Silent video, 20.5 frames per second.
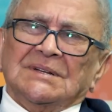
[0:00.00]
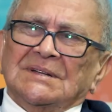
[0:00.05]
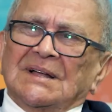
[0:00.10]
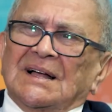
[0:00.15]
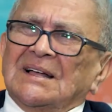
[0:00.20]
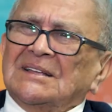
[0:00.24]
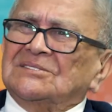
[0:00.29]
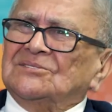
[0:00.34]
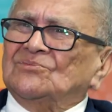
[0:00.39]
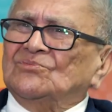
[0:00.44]

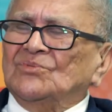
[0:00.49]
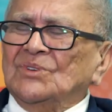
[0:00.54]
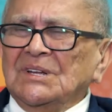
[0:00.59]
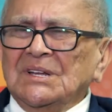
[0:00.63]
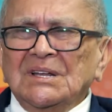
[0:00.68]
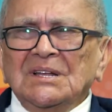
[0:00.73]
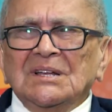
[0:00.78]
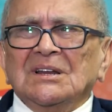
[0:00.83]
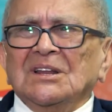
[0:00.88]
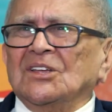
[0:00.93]
I
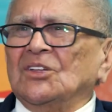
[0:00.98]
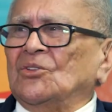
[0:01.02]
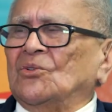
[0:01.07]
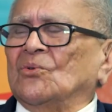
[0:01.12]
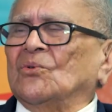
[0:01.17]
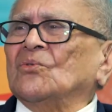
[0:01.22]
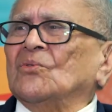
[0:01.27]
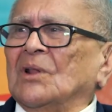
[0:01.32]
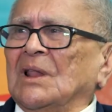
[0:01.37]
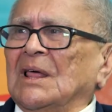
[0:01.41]
really
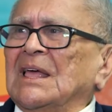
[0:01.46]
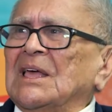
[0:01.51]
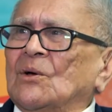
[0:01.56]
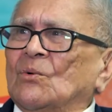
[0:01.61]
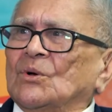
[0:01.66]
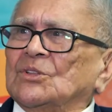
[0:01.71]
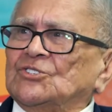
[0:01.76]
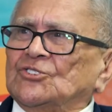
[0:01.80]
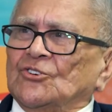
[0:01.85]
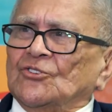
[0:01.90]
don't
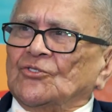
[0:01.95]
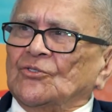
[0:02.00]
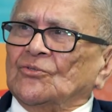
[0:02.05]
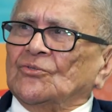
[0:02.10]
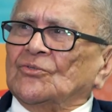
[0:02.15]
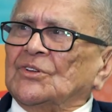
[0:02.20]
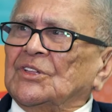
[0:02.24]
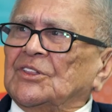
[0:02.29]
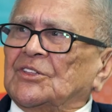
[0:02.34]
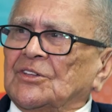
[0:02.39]
like what you're
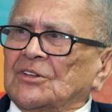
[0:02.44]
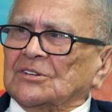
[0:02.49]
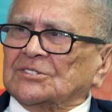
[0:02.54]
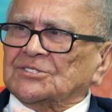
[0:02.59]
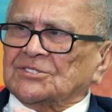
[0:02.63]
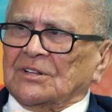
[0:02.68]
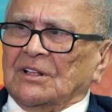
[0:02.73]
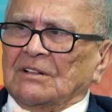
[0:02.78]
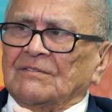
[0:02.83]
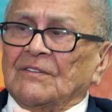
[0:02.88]
doing to
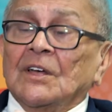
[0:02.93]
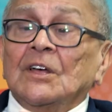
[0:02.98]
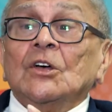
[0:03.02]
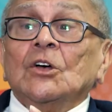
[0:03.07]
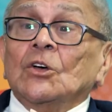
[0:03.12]
yourself.